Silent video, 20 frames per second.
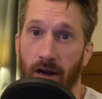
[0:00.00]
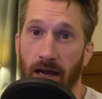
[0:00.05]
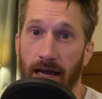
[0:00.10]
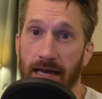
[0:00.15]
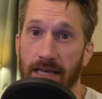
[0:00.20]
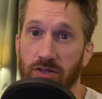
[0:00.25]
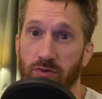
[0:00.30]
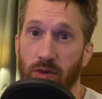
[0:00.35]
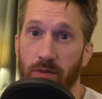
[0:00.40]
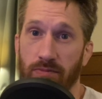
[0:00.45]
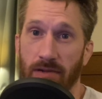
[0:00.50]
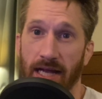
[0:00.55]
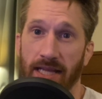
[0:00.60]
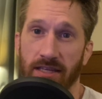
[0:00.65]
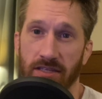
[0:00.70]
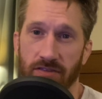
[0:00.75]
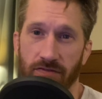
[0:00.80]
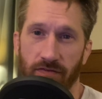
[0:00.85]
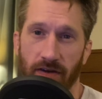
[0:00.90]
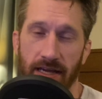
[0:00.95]
as we break
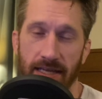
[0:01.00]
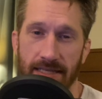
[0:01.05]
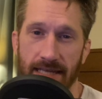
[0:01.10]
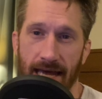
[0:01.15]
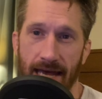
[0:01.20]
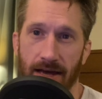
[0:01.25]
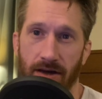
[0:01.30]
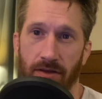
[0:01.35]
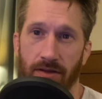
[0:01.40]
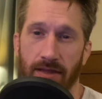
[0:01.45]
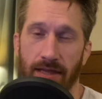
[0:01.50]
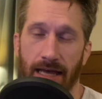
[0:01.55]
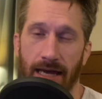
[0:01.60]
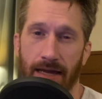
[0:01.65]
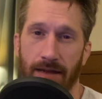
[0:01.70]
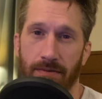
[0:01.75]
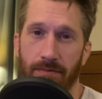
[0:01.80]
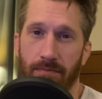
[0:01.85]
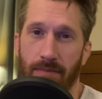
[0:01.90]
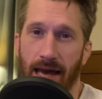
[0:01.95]
this fight down,
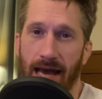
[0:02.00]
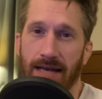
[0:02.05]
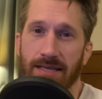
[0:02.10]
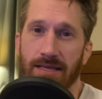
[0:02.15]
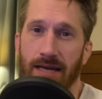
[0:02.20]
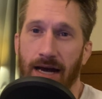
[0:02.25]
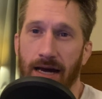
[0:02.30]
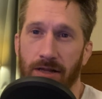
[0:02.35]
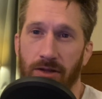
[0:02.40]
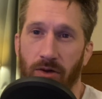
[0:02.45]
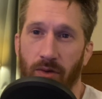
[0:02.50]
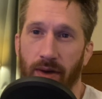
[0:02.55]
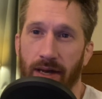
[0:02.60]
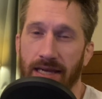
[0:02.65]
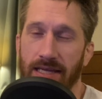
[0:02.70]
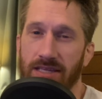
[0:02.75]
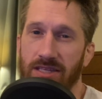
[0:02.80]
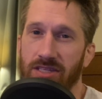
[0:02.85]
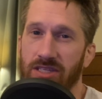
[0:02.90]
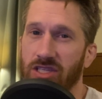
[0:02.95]
that Max
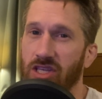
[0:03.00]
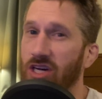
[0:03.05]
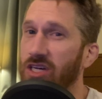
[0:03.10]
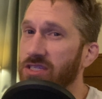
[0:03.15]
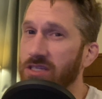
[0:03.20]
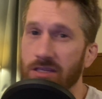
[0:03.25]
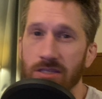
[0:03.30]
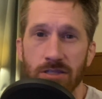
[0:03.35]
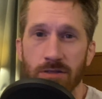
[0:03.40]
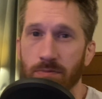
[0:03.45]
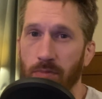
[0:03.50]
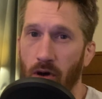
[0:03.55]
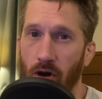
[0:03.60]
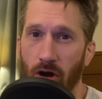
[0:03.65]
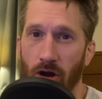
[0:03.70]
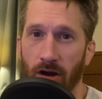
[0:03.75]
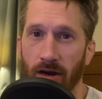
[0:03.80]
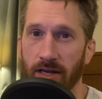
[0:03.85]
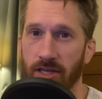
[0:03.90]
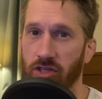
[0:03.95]
Holloway doesn't
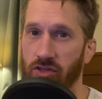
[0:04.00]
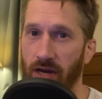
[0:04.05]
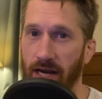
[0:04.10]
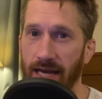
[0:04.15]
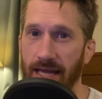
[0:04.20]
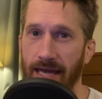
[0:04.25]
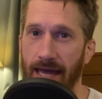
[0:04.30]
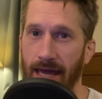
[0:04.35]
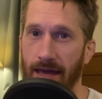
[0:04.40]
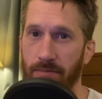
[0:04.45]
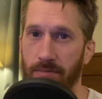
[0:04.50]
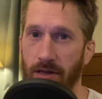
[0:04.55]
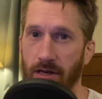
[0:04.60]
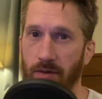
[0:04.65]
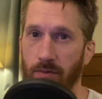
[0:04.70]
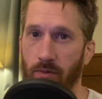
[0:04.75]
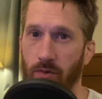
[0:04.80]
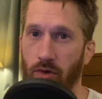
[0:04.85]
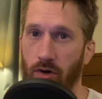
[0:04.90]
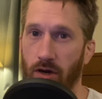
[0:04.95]
spar in training camp
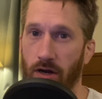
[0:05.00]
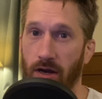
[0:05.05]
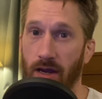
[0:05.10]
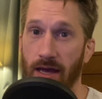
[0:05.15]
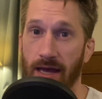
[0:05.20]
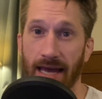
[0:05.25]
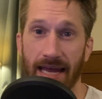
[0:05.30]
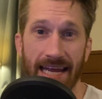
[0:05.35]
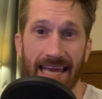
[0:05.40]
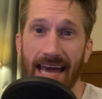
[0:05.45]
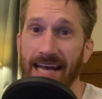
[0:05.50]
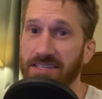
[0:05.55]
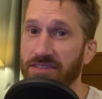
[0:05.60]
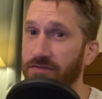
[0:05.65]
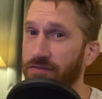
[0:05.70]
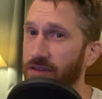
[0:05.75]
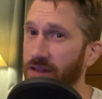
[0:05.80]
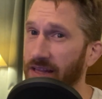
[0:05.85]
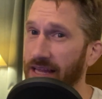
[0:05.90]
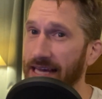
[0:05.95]
anymore, and he
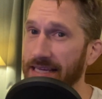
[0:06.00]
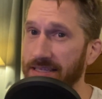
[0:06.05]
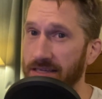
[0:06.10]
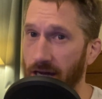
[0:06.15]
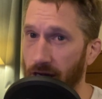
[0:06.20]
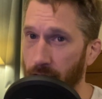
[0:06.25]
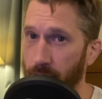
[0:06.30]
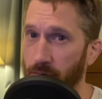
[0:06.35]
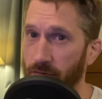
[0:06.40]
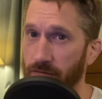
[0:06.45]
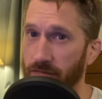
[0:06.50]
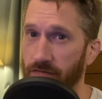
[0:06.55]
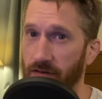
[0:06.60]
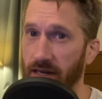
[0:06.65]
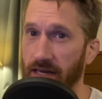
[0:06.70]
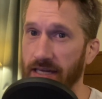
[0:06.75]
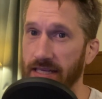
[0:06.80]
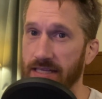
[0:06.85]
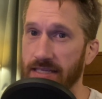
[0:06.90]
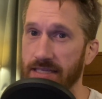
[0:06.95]
hasn't for the last couple
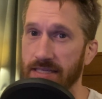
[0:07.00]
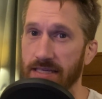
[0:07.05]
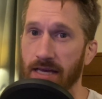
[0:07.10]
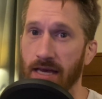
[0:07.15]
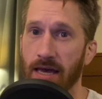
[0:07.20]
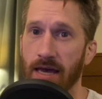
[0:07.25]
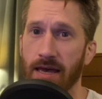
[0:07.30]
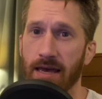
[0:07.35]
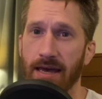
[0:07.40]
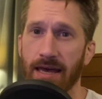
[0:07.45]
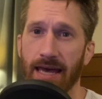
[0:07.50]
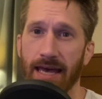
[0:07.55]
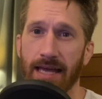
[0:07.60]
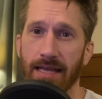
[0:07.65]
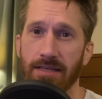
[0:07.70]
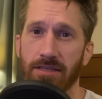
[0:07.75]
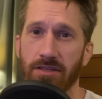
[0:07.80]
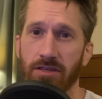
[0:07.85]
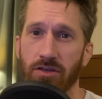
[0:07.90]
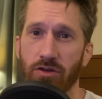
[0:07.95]
fights.
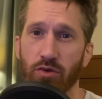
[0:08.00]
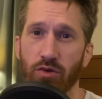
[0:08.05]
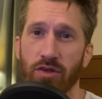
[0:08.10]
And you'd